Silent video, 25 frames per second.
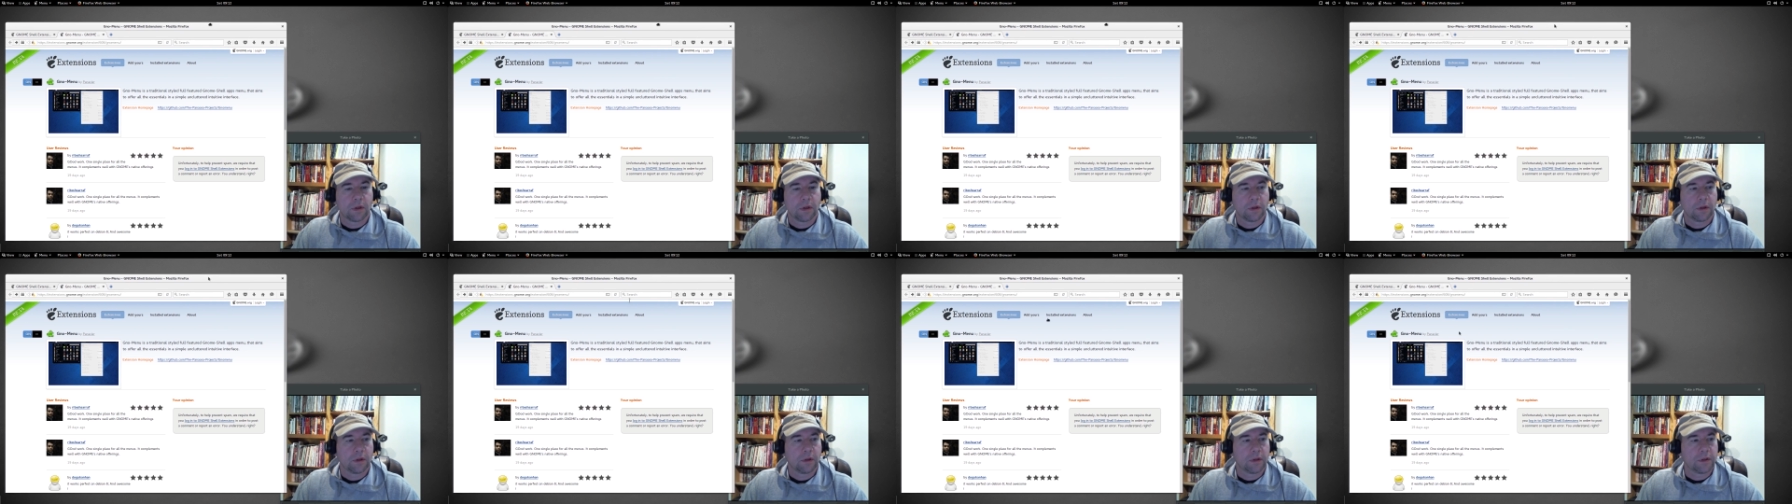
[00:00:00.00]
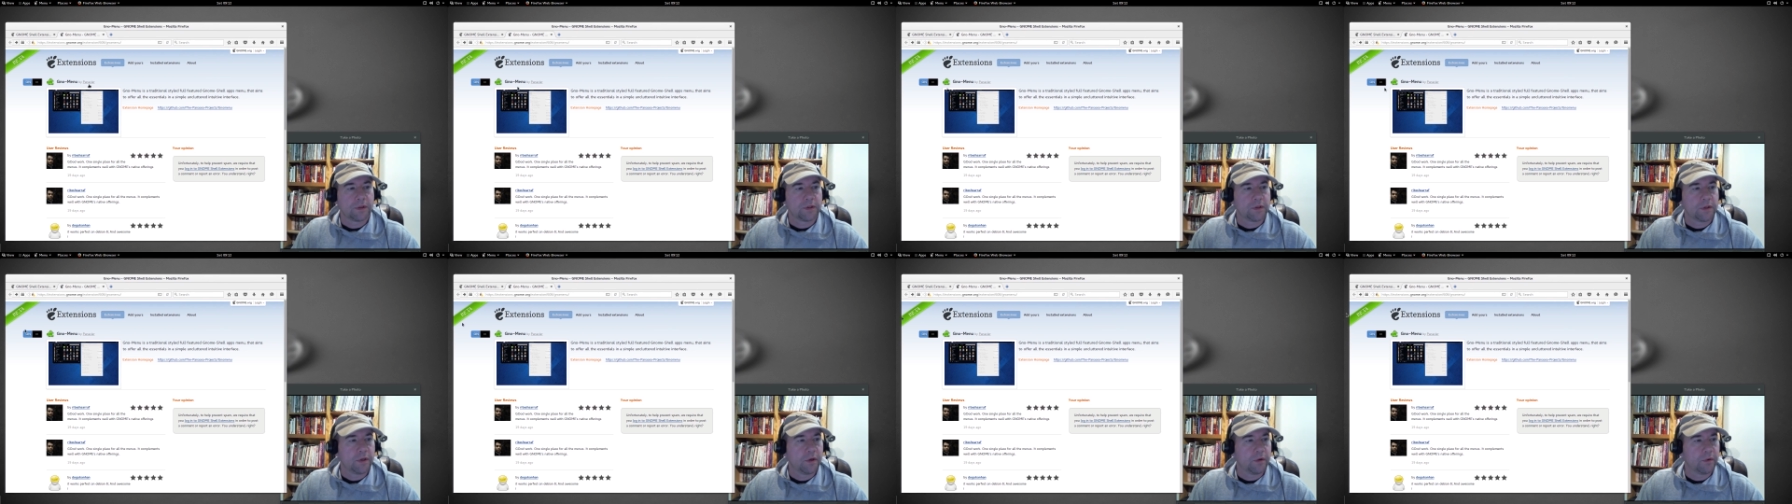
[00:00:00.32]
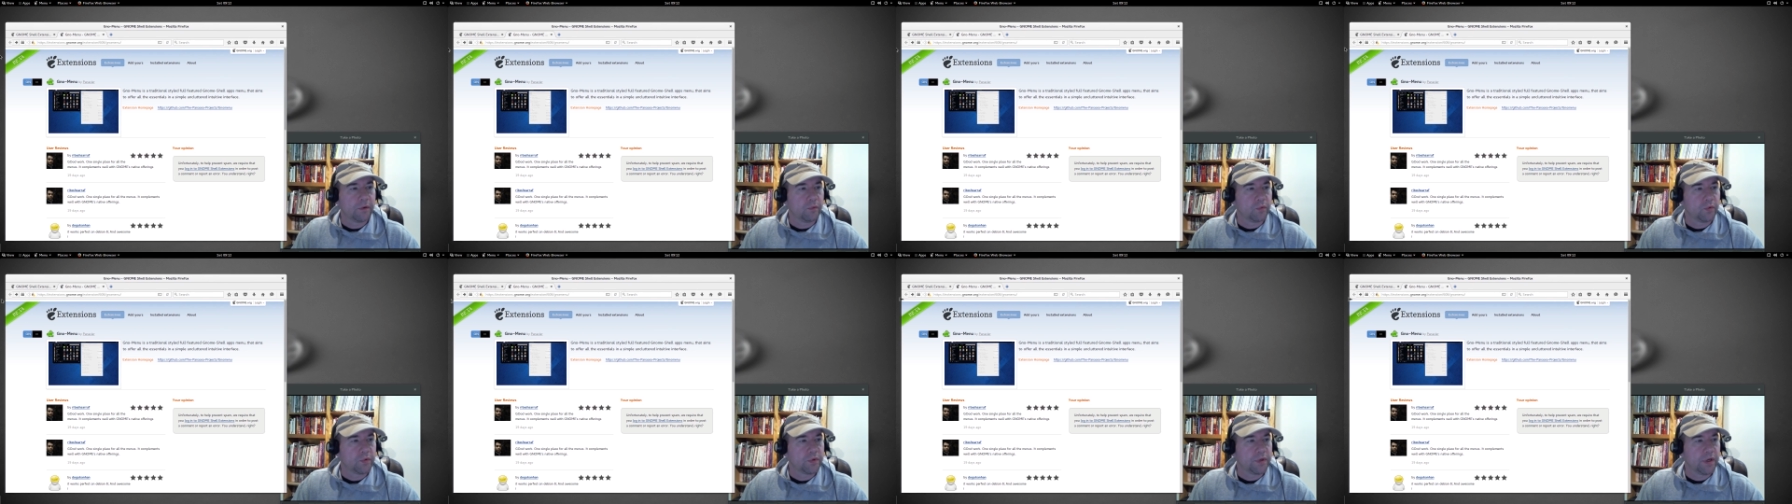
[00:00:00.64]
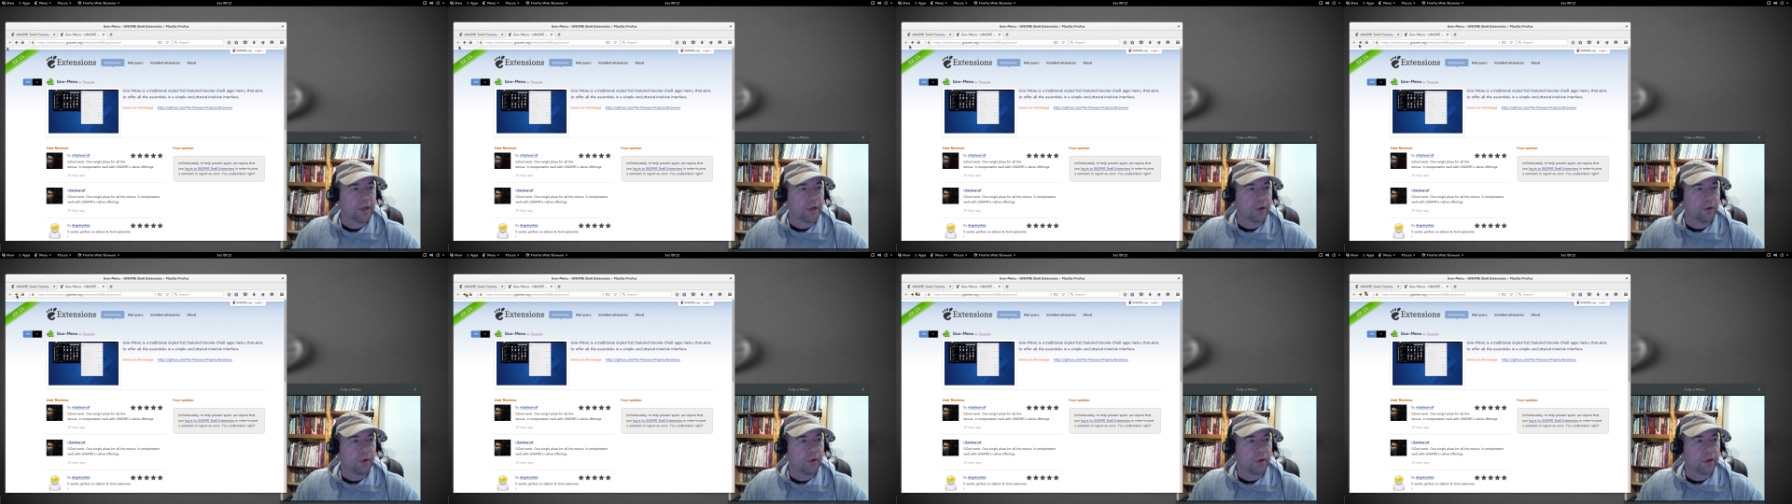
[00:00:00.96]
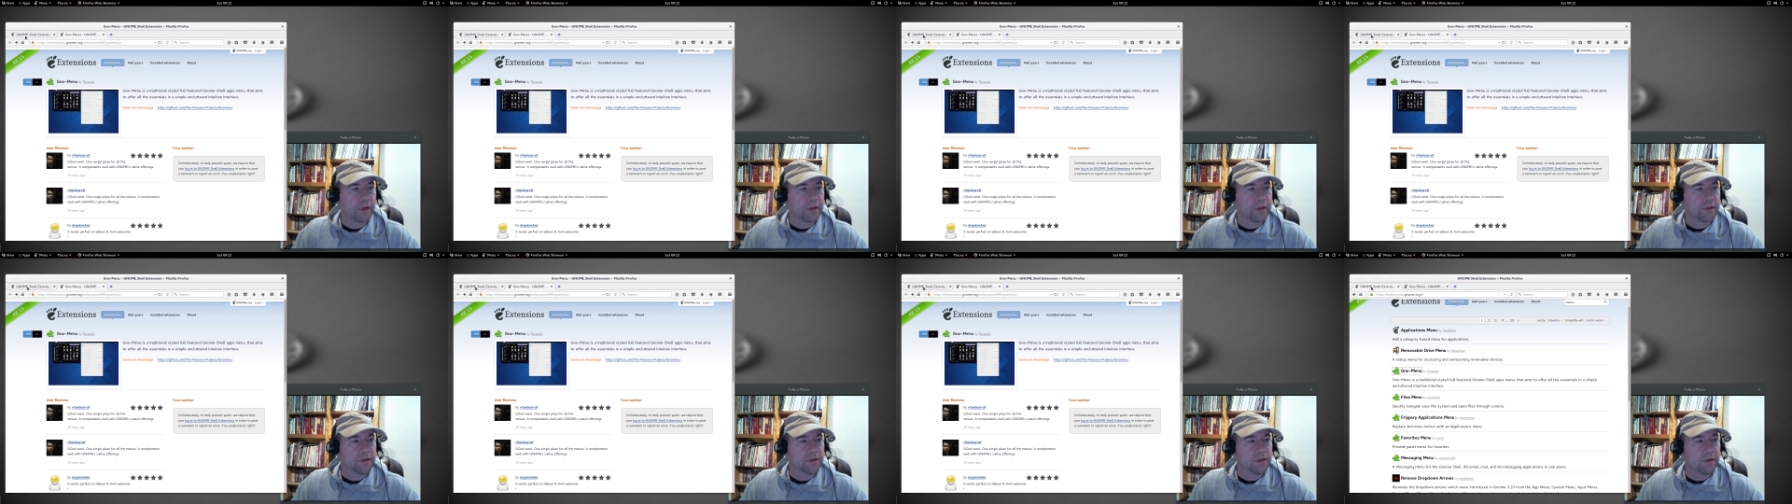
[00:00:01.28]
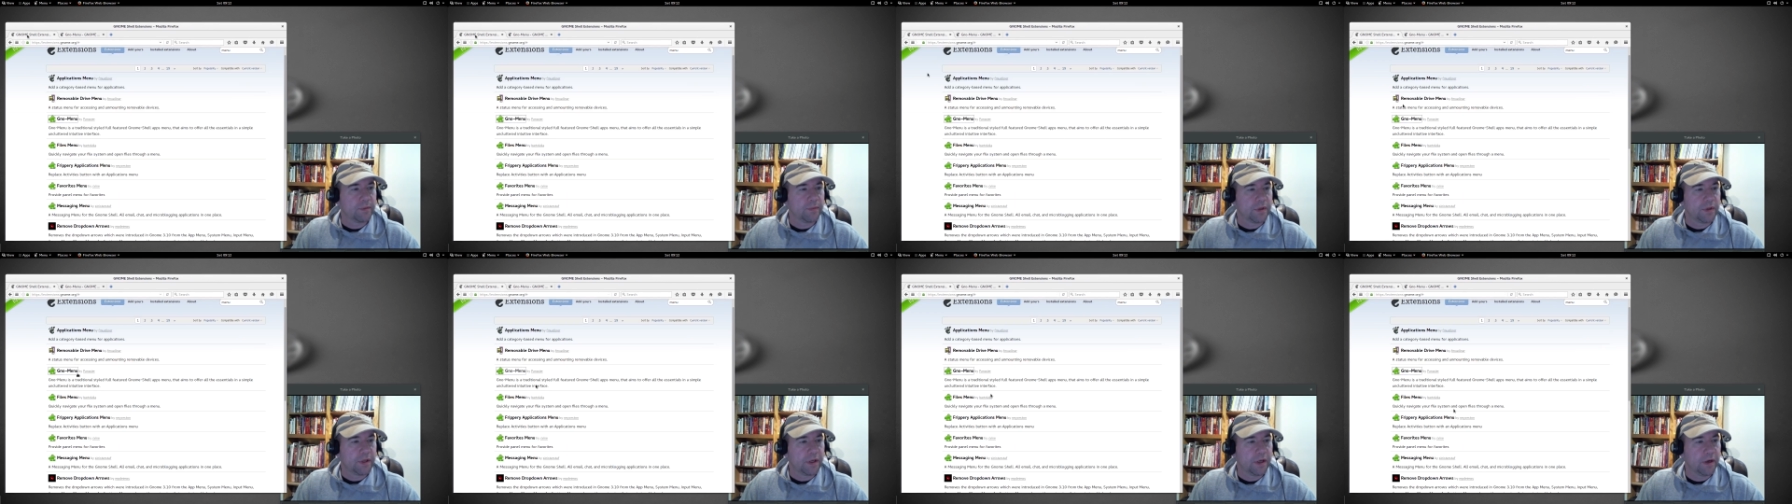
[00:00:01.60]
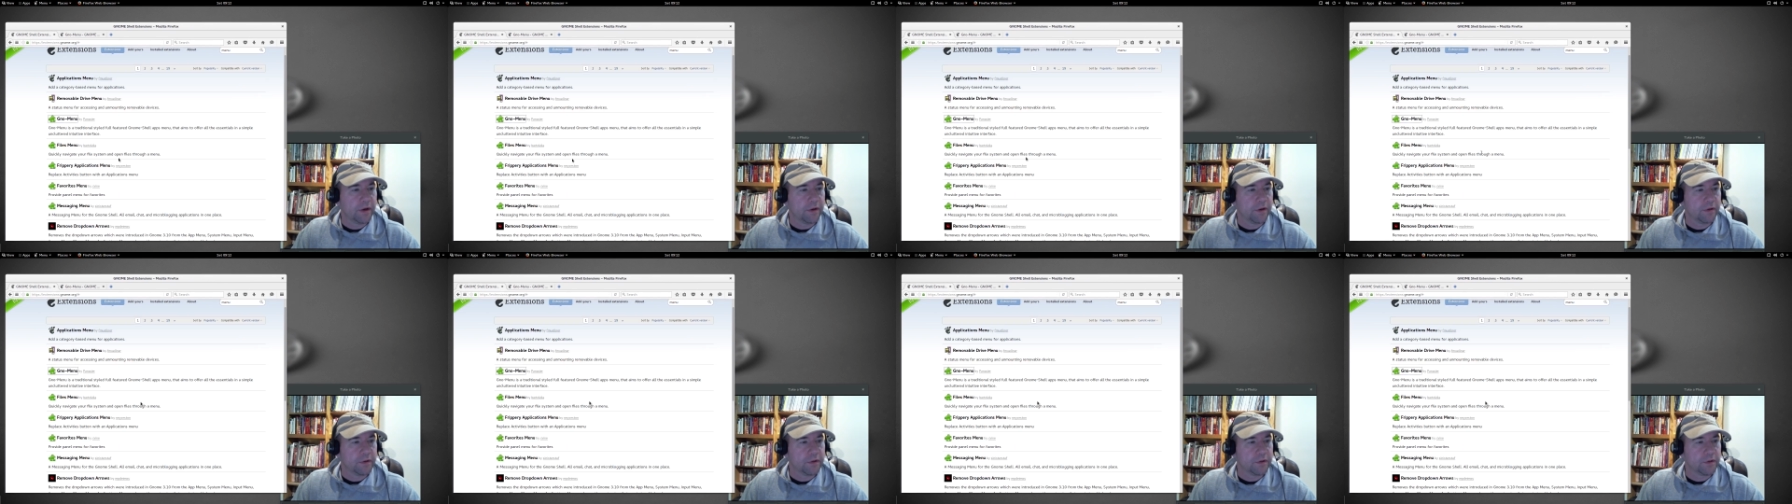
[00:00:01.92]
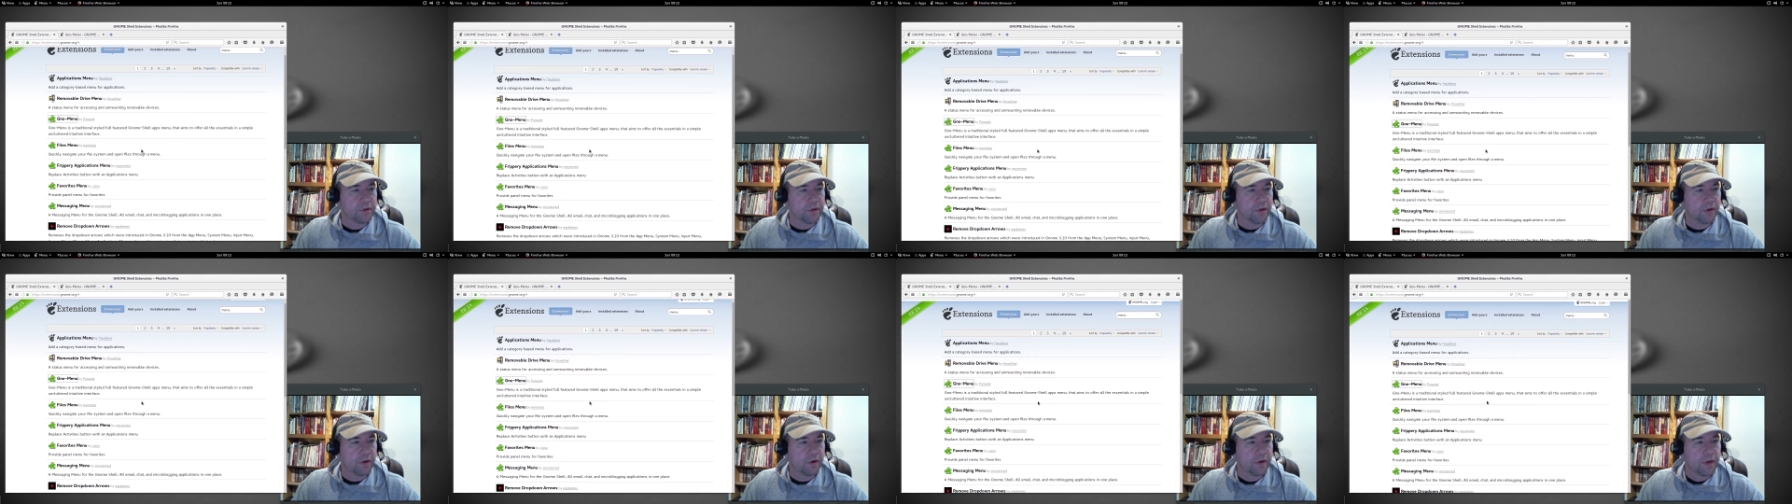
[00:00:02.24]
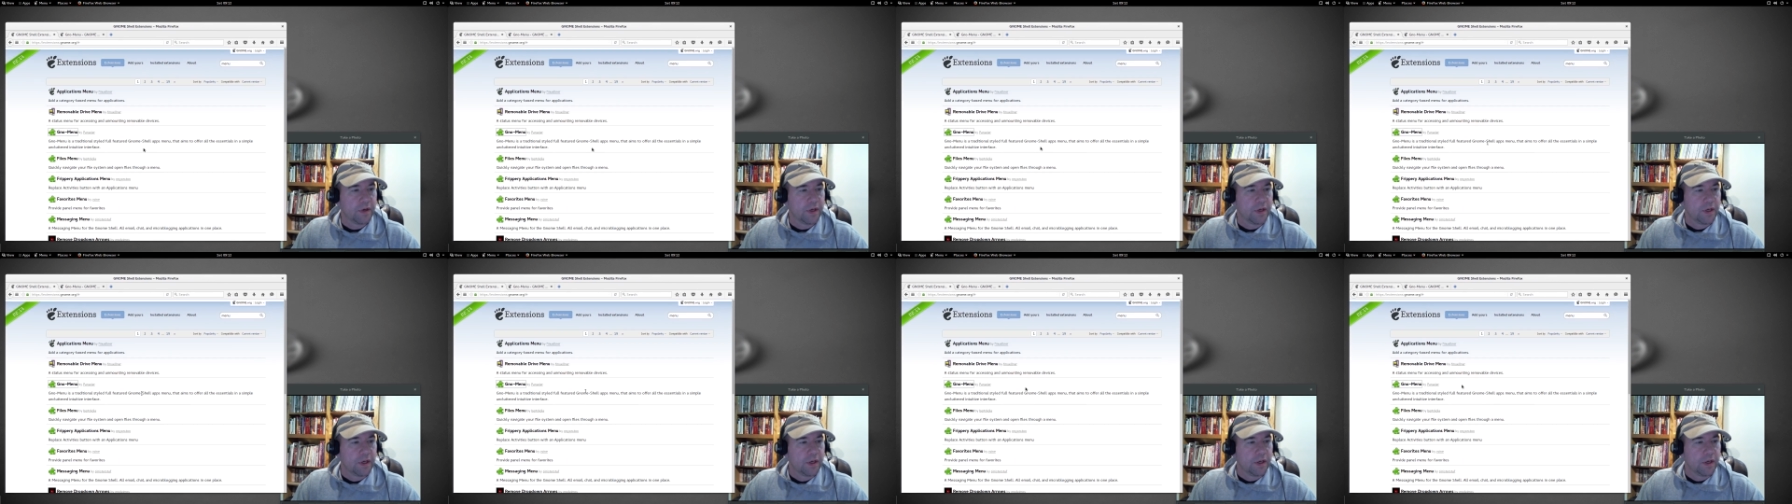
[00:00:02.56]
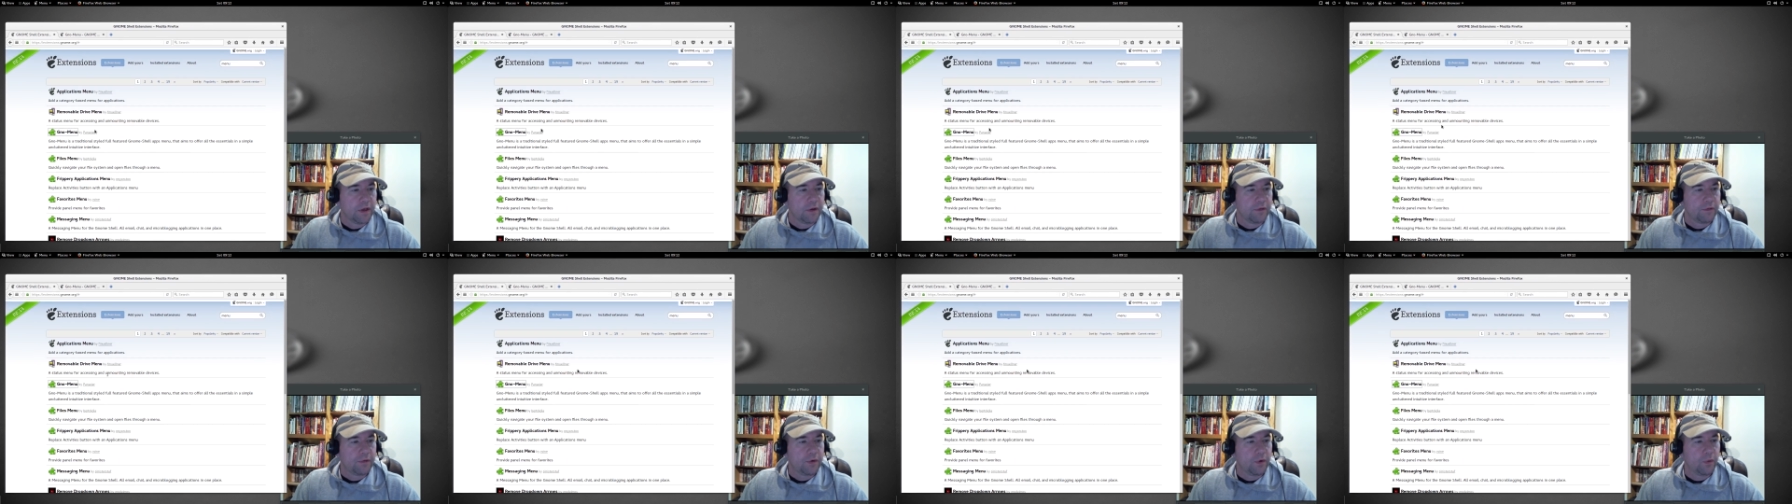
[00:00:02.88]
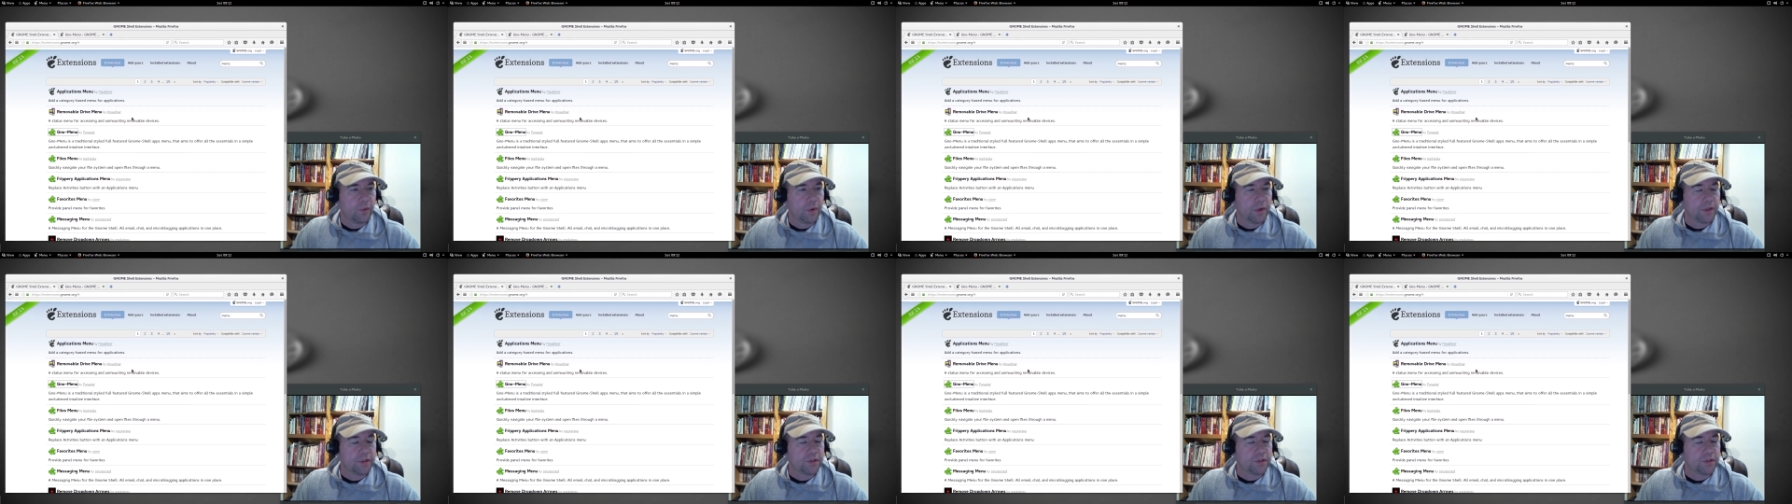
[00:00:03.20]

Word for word: let's go and we'll take a look at some of the others though. If you want